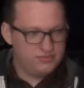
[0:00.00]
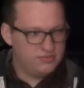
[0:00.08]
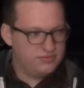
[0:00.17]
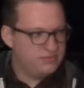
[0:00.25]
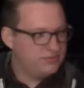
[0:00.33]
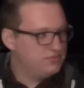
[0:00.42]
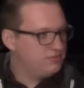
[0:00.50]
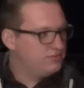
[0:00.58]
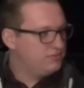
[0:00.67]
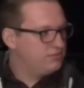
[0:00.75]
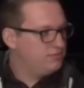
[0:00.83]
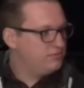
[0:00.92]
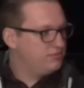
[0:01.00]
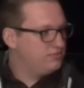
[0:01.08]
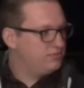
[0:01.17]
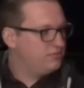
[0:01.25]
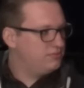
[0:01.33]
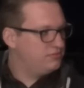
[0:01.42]

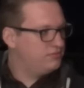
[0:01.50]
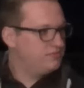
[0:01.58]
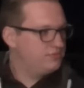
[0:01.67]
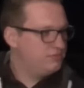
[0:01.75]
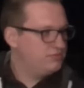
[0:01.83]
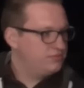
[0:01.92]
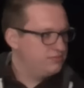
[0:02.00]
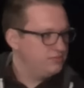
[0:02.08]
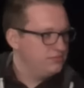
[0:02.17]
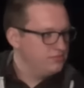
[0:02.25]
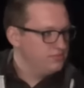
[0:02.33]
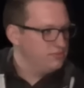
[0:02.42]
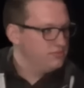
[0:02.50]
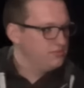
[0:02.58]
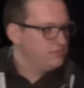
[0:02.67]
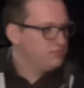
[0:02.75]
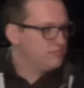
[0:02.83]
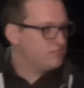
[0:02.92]

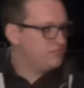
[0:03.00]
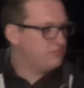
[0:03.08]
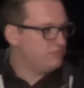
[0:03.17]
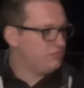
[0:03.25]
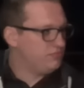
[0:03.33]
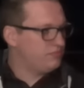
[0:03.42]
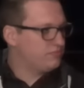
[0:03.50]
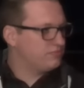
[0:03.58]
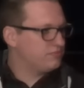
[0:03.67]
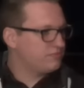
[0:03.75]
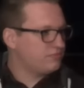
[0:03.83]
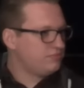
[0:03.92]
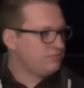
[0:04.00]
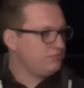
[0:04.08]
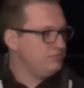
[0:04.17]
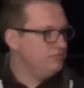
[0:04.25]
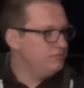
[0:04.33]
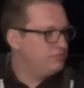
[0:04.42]

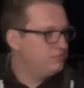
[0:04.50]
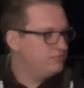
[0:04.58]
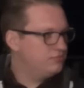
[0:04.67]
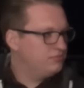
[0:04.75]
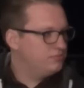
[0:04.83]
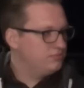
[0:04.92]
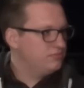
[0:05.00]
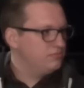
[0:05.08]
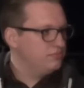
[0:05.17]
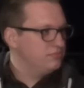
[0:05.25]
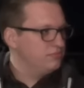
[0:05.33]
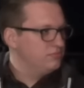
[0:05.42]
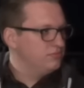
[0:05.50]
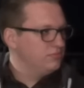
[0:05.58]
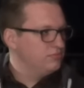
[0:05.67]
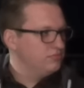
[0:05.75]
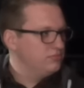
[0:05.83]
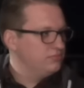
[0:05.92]

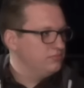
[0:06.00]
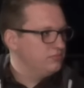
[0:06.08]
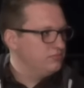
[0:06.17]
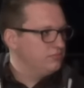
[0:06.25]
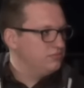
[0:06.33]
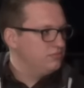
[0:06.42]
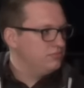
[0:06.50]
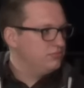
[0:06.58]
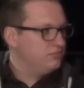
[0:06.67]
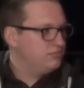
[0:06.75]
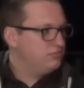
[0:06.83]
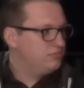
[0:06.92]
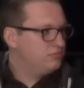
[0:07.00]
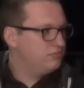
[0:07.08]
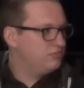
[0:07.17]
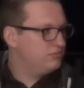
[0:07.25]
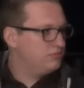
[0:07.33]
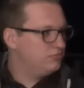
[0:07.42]
(not speaking)